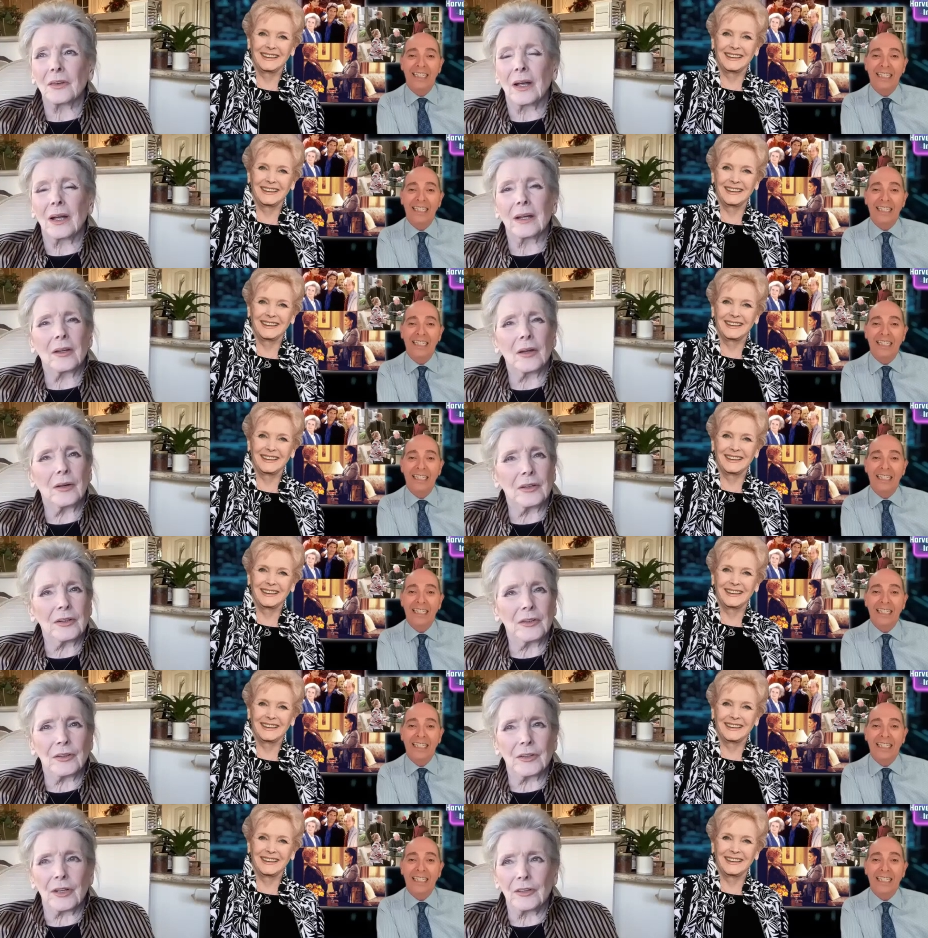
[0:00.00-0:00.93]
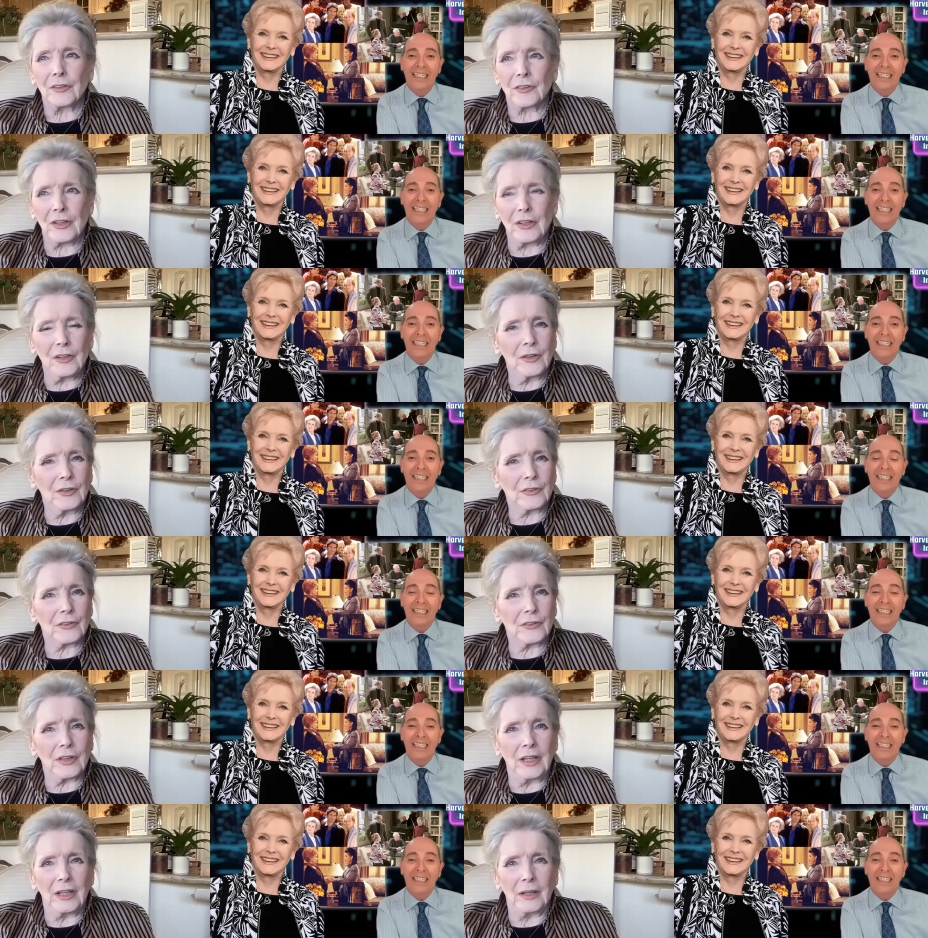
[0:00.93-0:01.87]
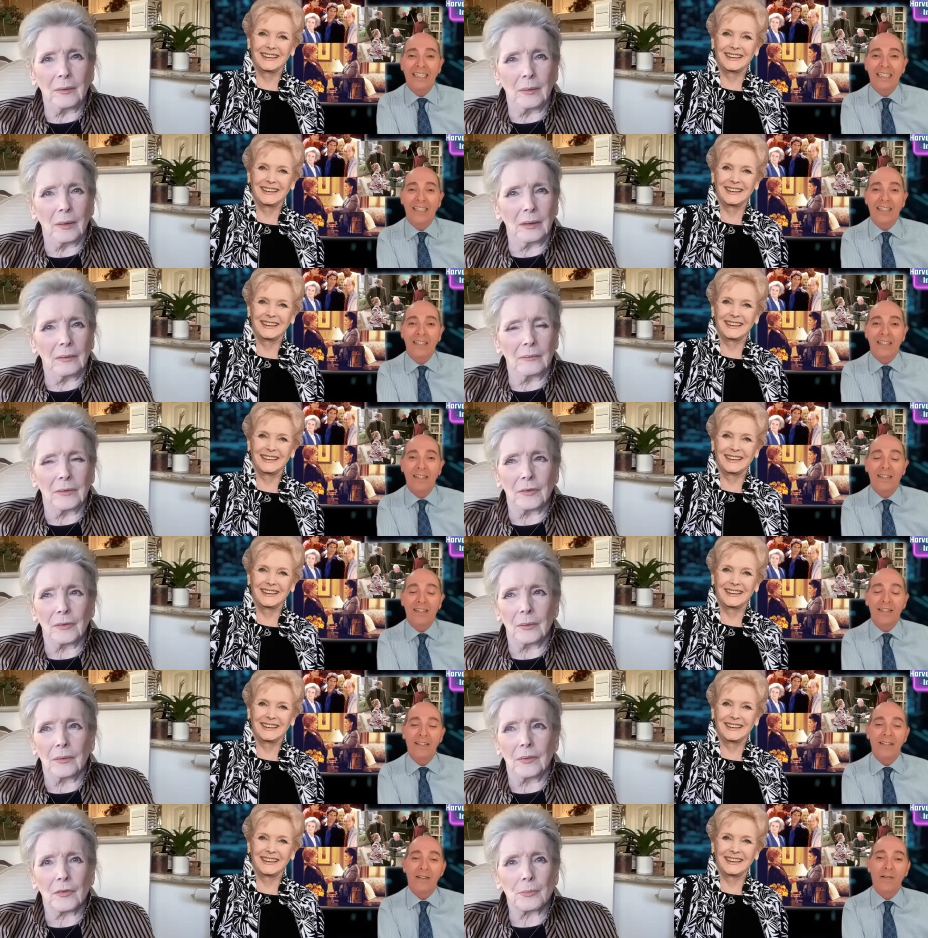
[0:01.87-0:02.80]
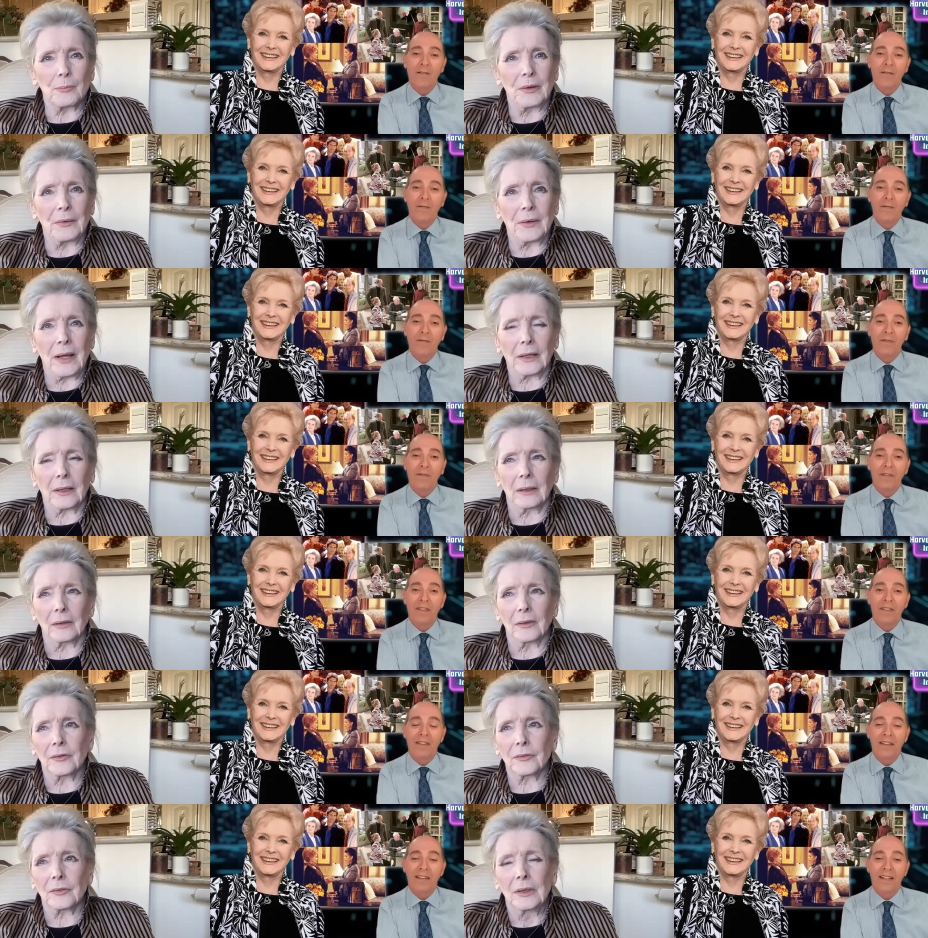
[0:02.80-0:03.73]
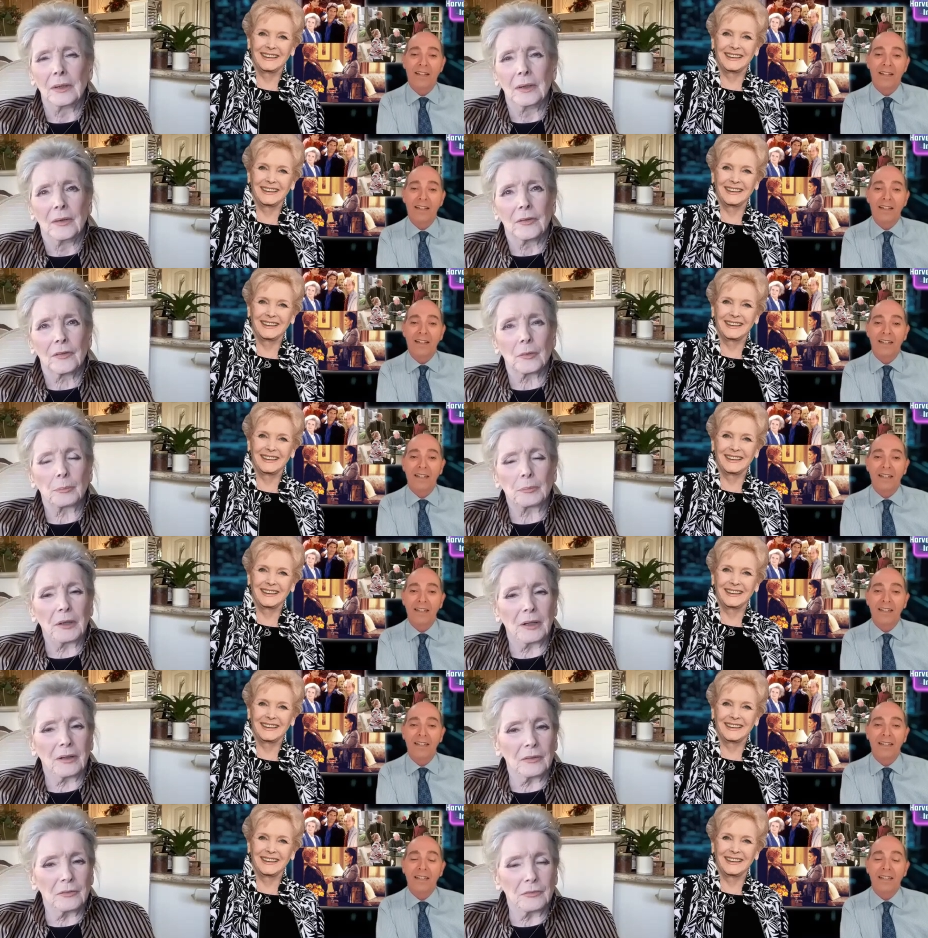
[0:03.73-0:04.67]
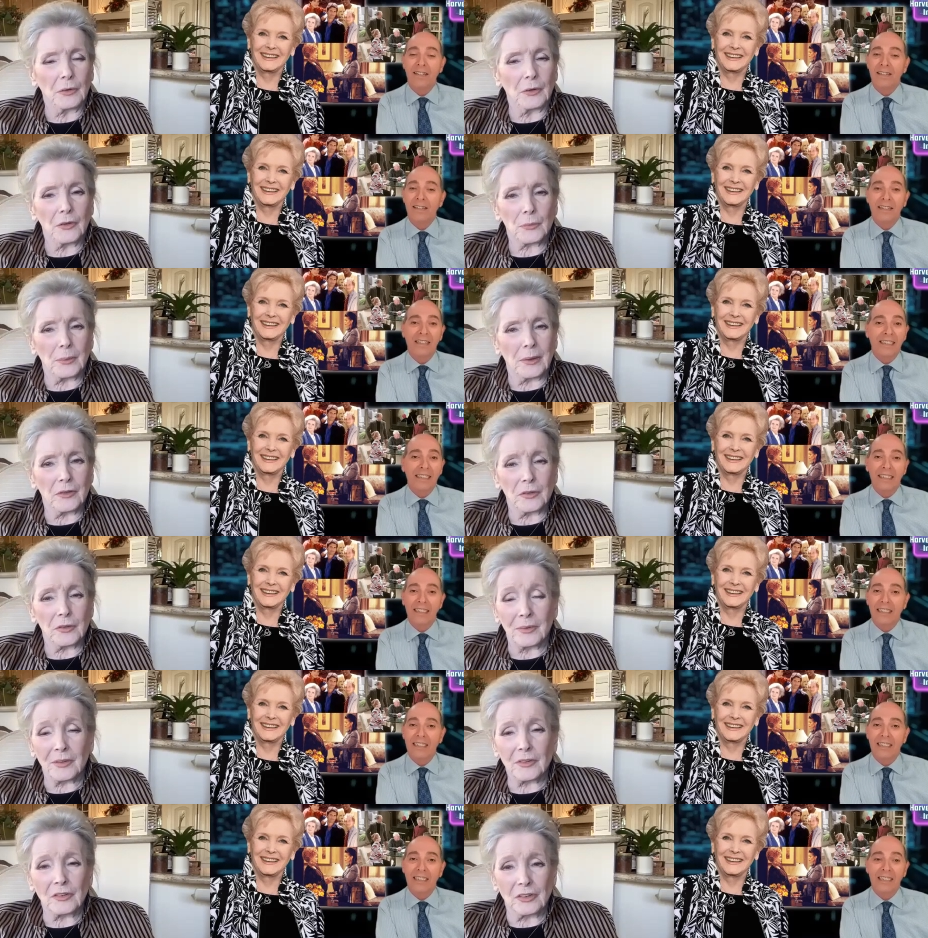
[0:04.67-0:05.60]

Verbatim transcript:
Speaker 1: I'd heard her, I'd seen her singing this miraculous soprano voice when she was a